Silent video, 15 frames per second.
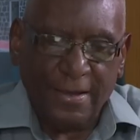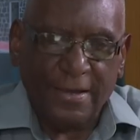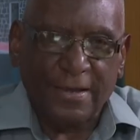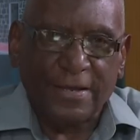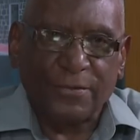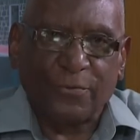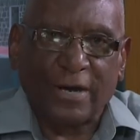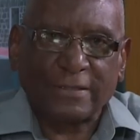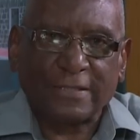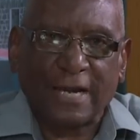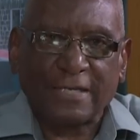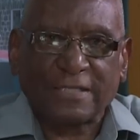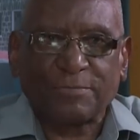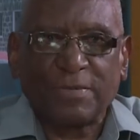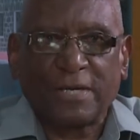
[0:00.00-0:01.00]
In what
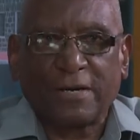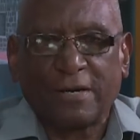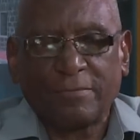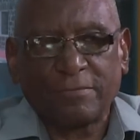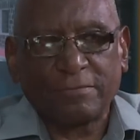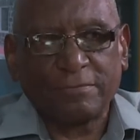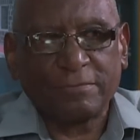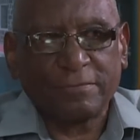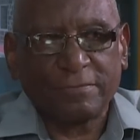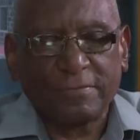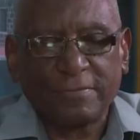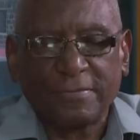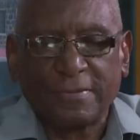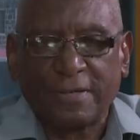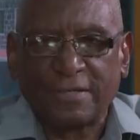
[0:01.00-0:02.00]
has become a